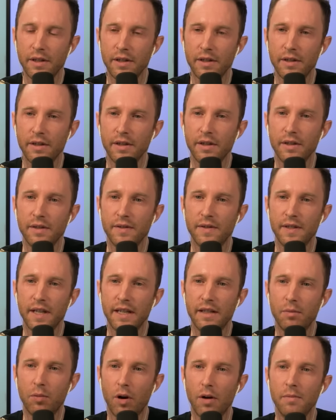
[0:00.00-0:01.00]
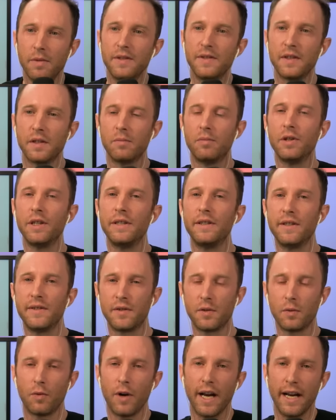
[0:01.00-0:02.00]
The State Department is in complete
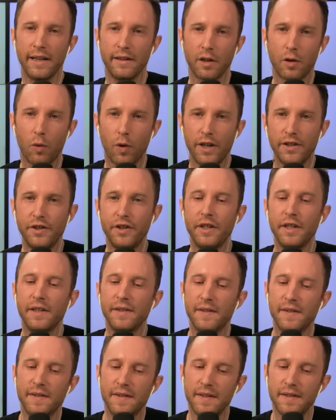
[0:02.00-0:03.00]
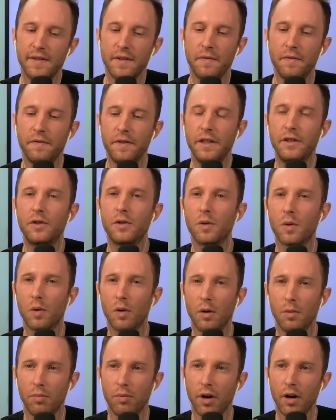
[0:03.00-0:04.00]
disarray, and the question is: Is this a feature
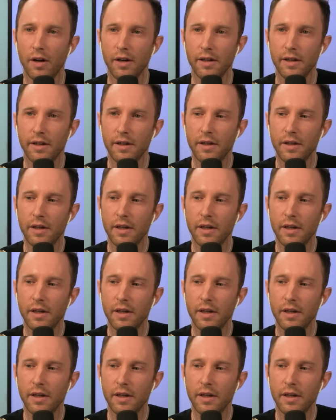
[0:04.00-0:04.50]
or a bug?